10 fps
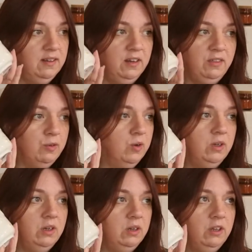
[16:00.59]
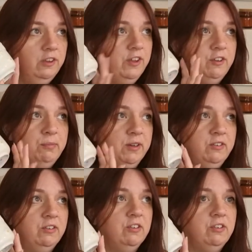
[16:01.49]
And I thought, those mugs
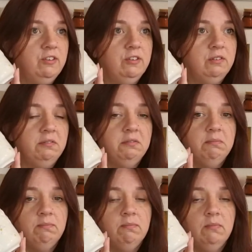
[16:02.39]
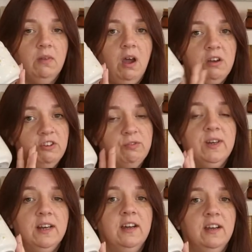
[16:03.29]
are just, I just
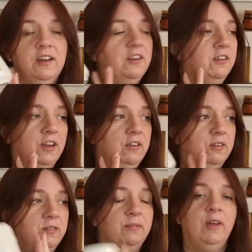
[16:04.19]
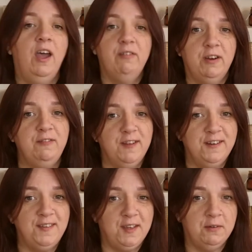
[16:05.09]
really like, I don't know, I have an
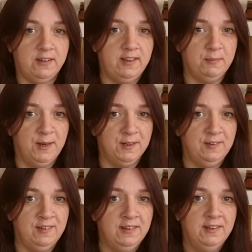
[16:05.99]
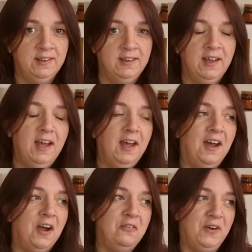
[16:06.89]
affinity with these mugs.
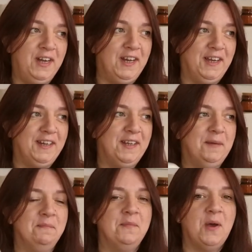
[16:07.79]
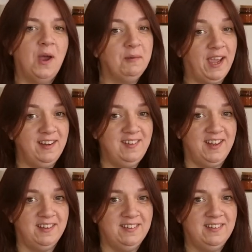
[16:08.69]
I really like them. I'm getting
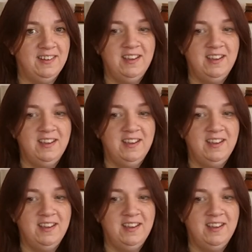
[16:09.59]
6.